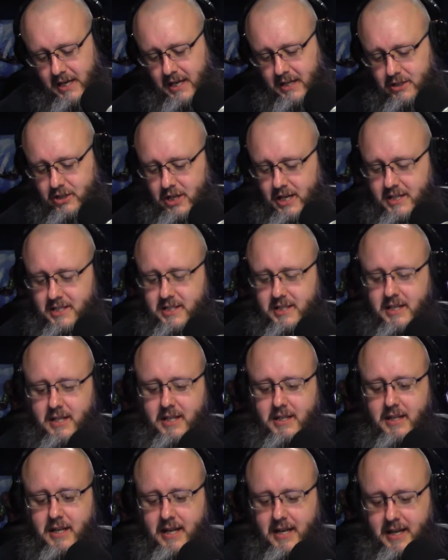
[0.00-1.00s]

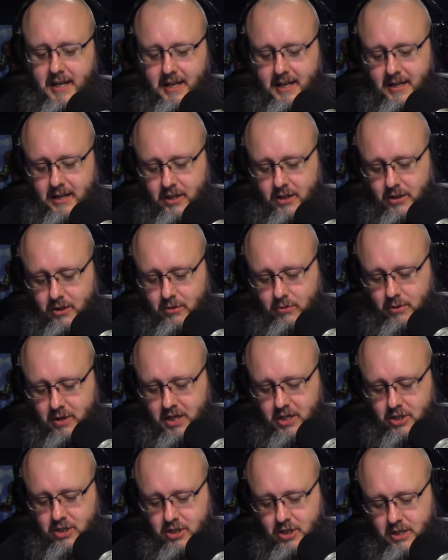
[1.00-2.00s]
Justin, your
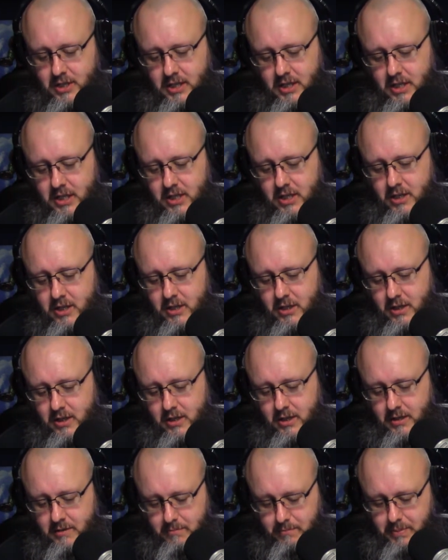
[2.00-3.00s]
question here
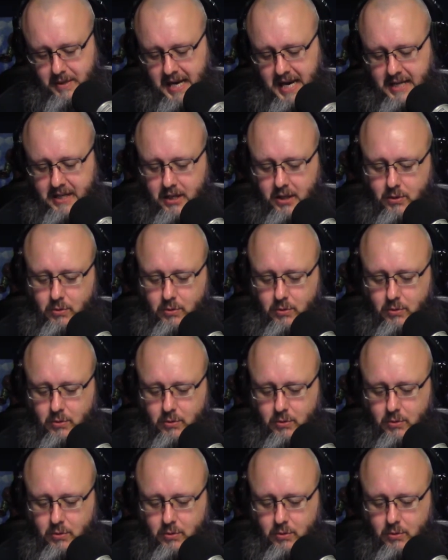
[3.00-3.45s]
on Bag of